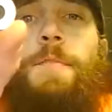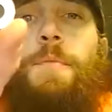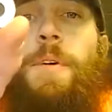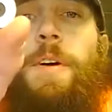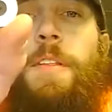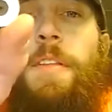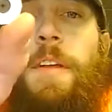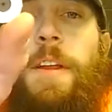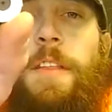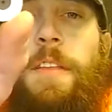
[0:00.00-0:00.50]
love
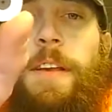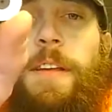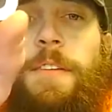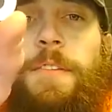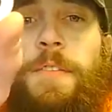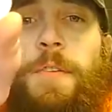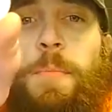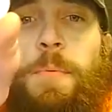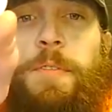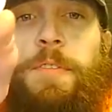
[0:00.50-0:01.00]
with, and I think
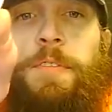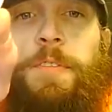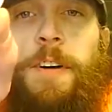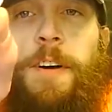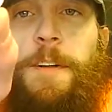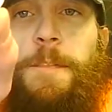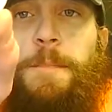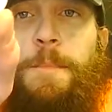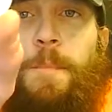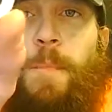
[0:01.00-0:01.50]
it's super
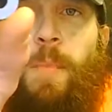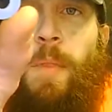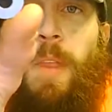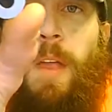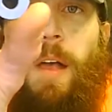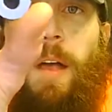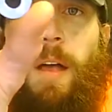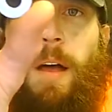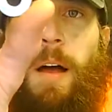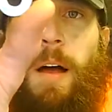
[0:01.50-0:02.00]
fun.
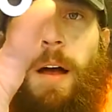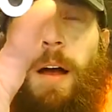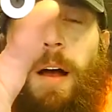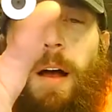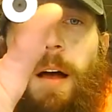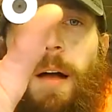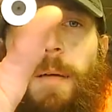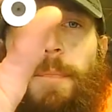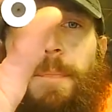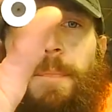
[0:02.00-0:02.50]

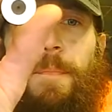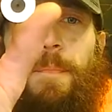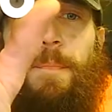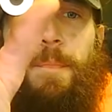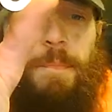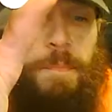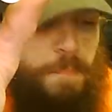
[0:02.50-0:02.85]
Um,